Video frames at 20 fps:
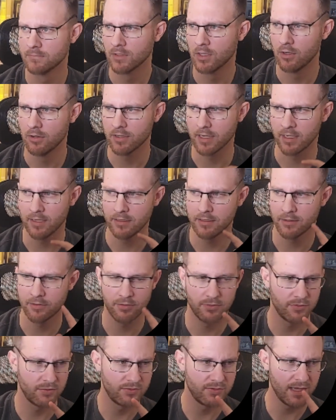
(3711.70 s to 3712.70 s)
Okay, now
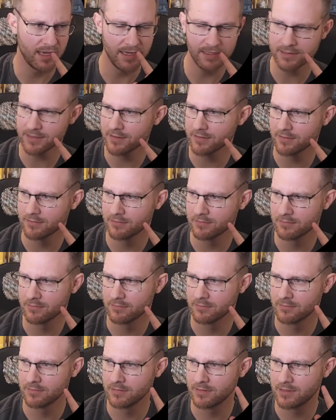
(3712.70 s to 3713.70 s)
that's
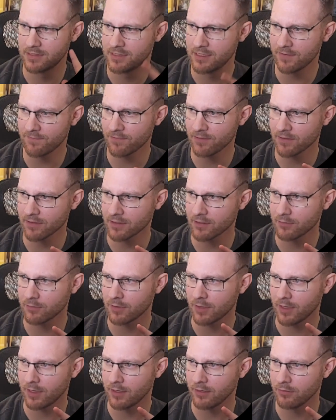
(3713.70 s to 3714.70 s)
different than
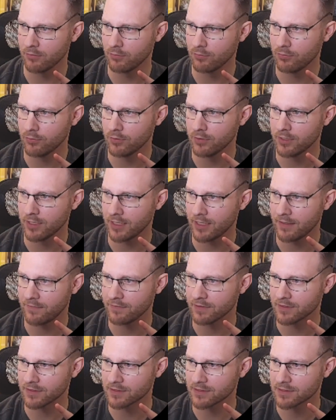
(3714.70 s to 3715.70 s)
I would have
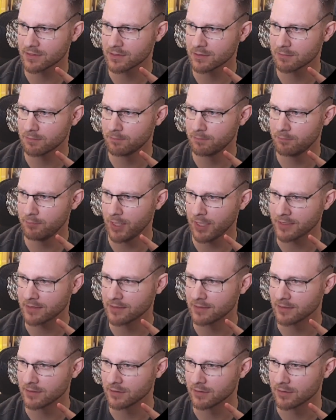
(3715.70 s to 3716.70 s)

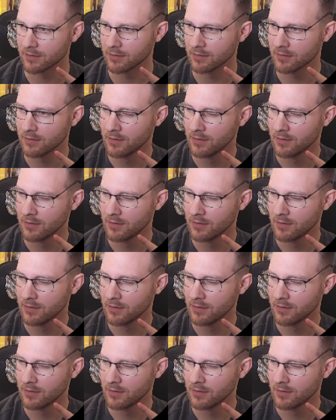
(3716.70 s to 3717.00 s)
expected.